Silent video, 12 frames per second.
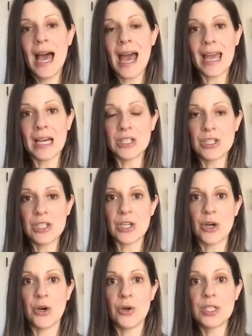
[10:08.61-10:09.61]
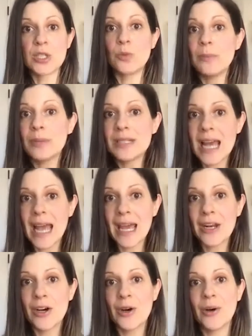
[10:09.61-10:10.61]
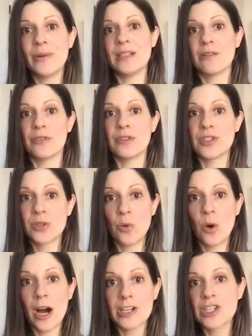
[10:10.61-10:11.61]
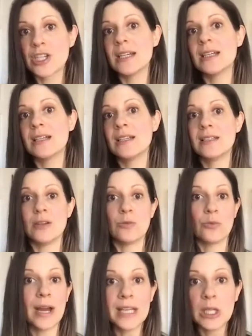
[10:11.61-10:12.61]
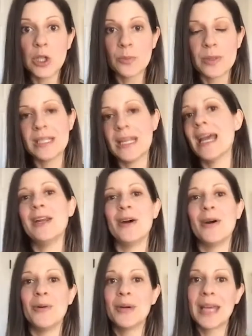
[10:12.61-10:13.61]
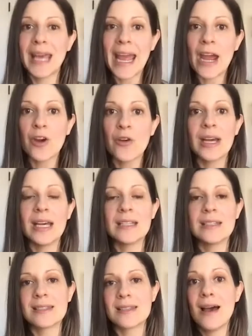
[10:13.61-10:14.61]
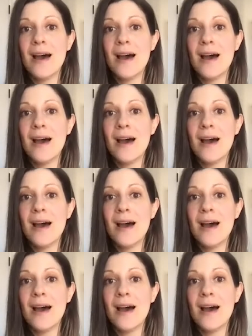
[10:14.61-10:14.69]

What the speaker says: And so sweet potato and different squashes and regular potato, carrots,